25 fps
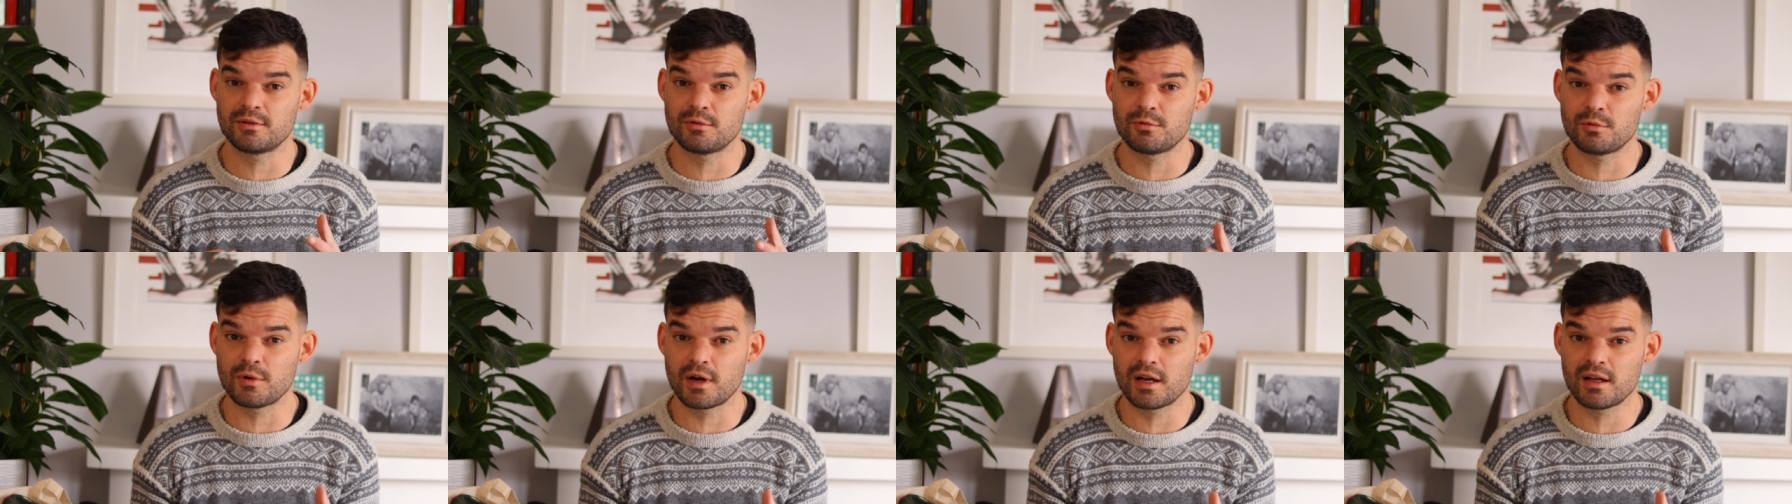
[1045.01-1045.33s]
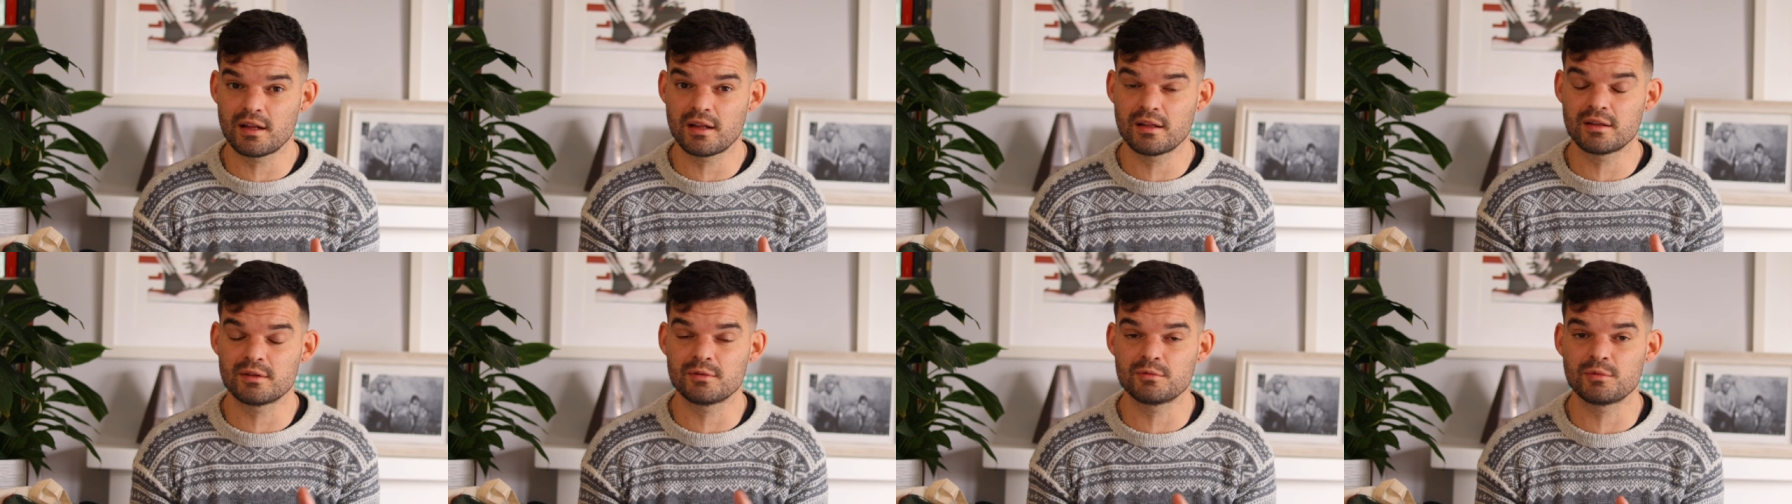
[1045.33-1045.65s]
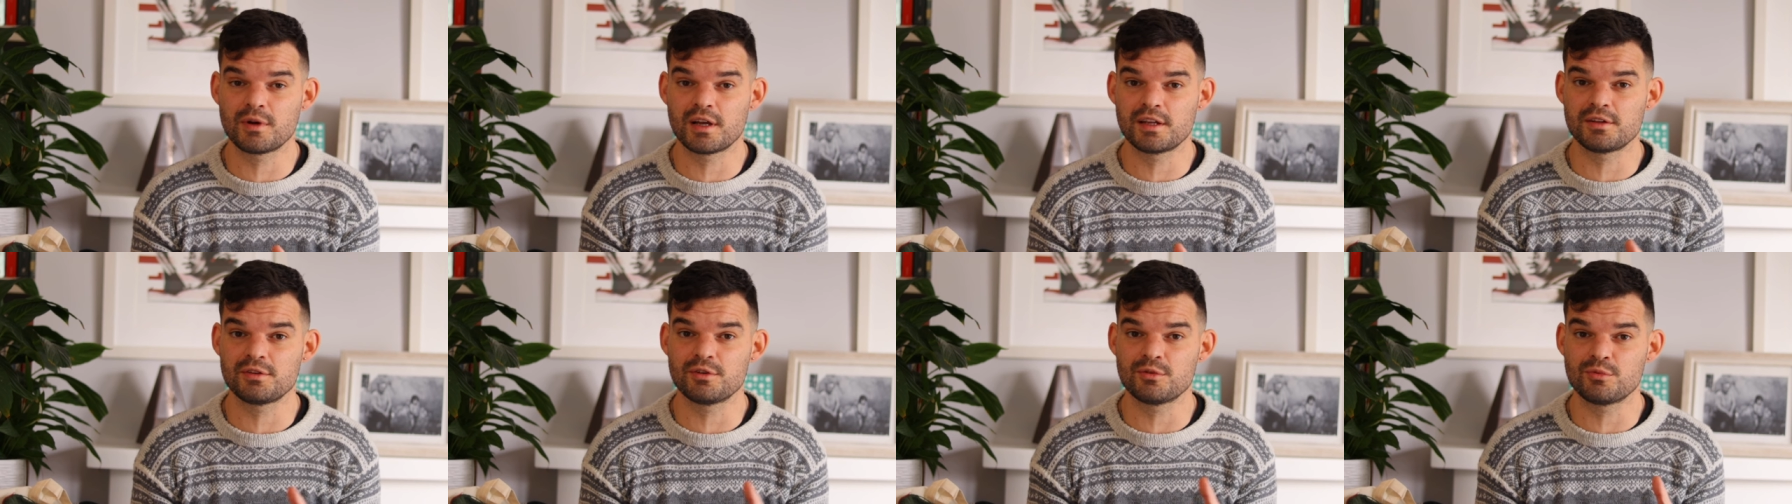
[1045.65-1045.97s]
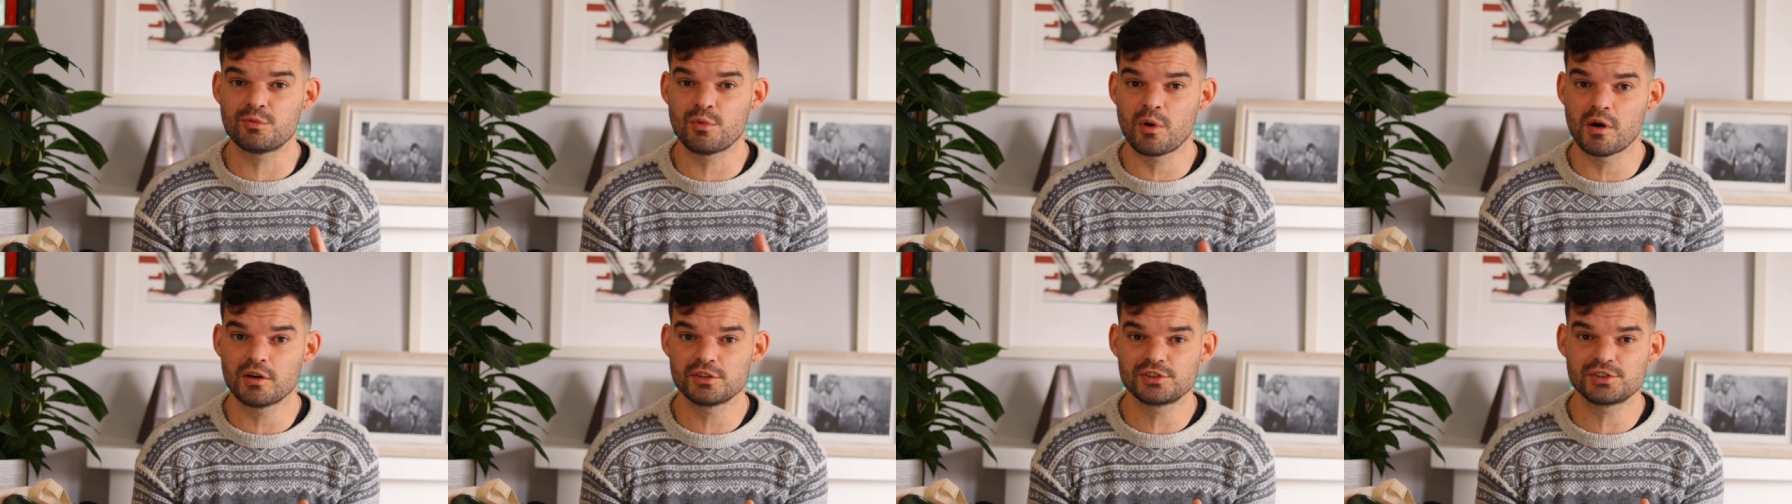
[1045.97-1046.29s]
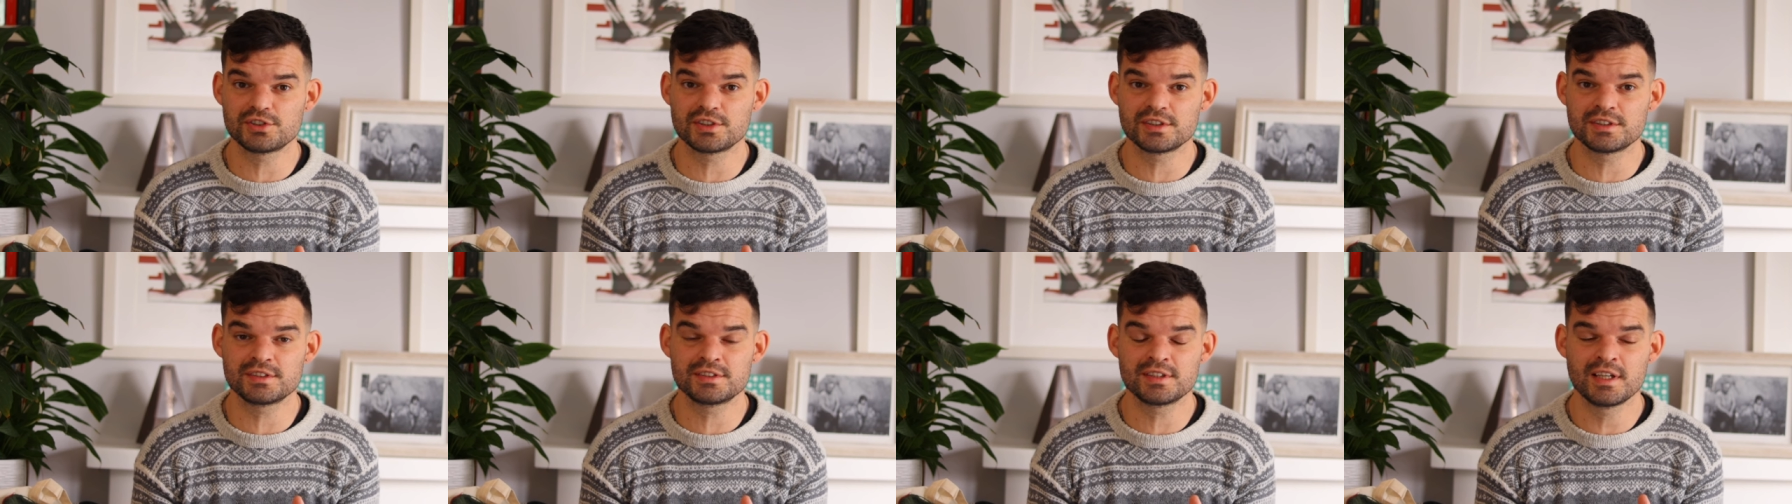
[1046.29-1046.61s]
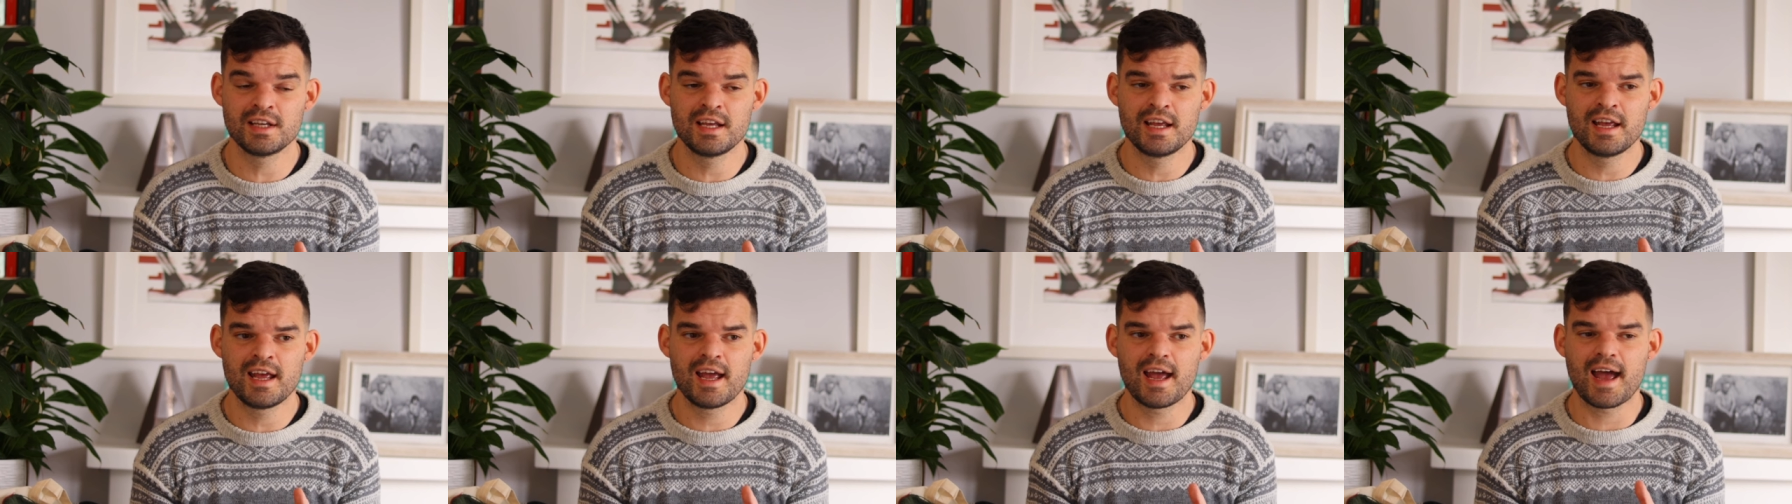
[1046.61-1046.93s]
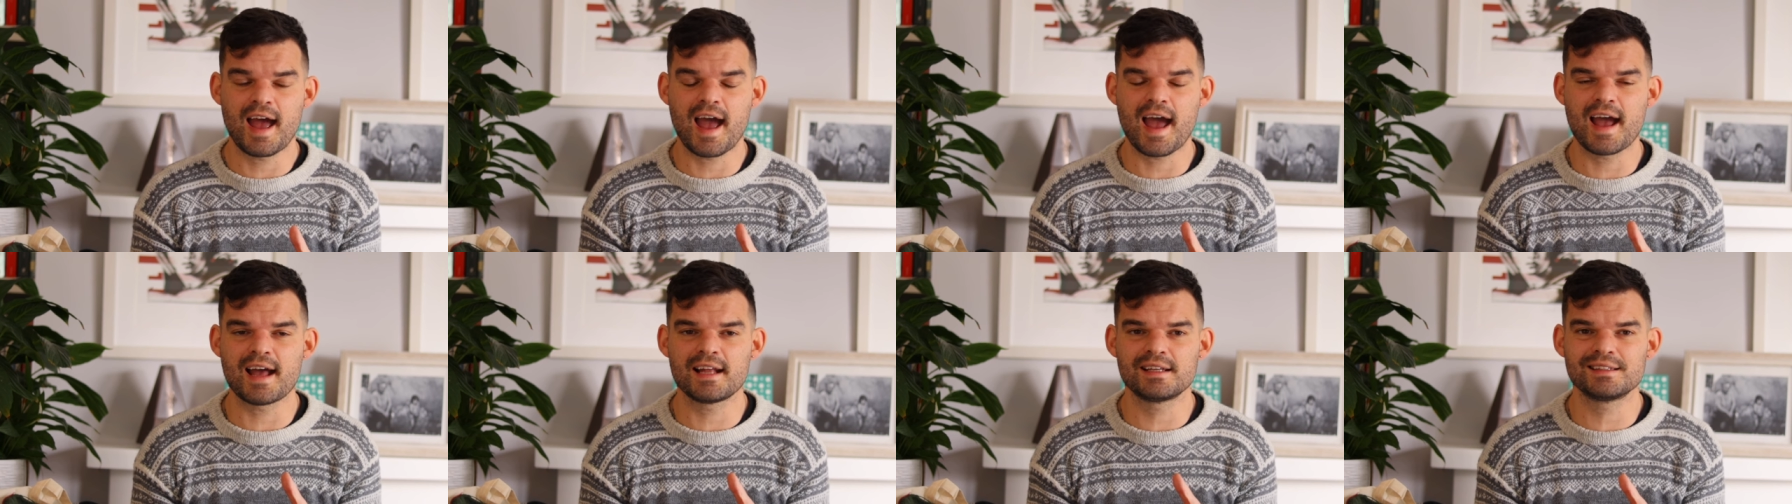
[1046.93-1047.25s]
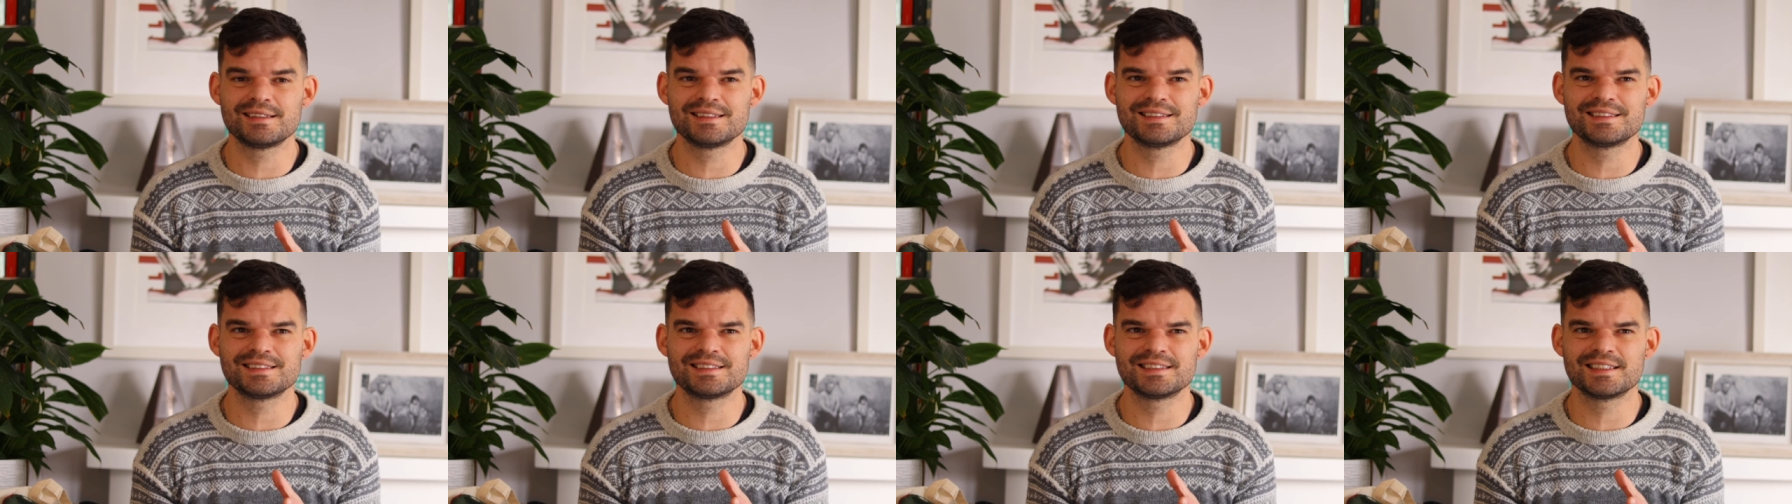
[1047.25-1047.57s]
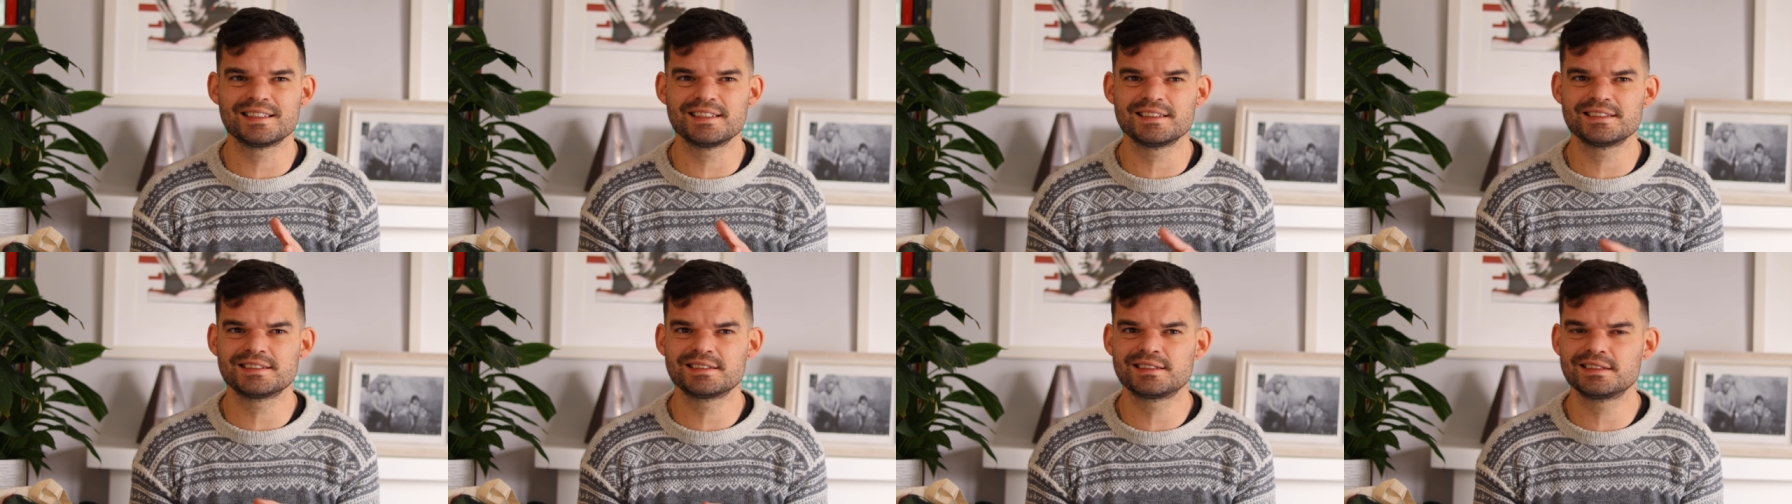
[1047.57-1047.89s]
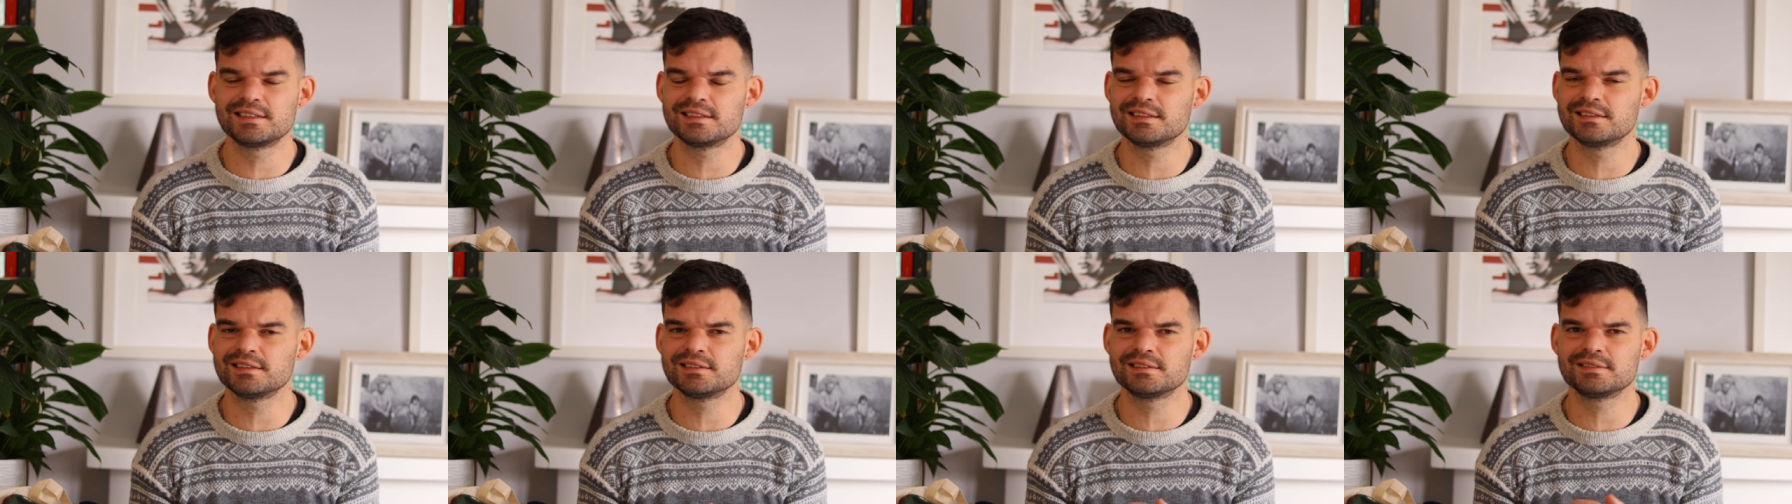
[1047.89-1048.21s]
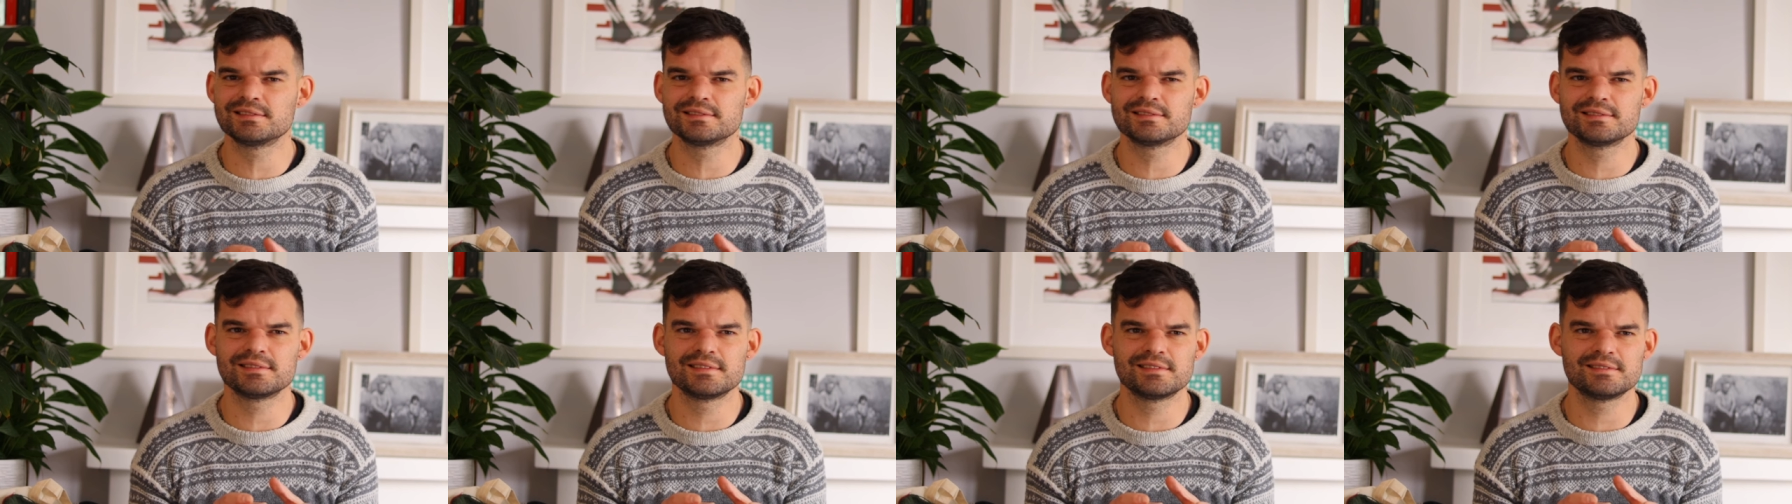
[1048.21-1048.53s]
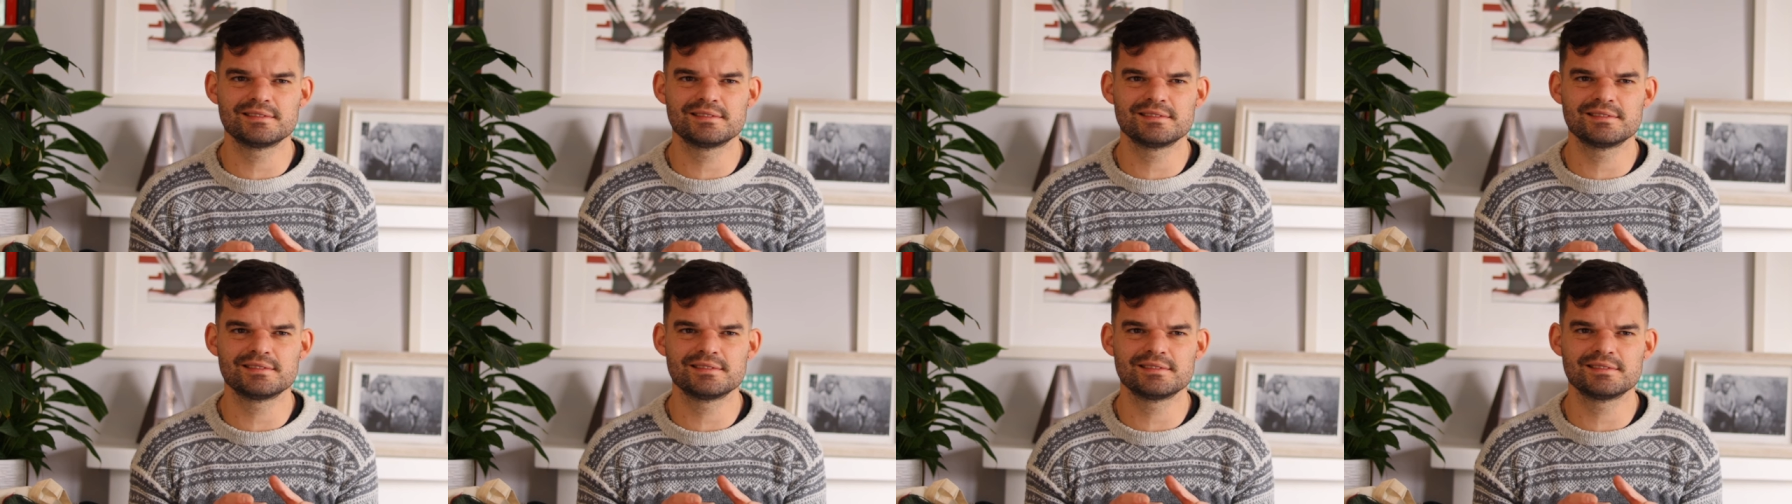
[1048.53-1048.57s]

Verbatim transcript: well when you wash it and it's still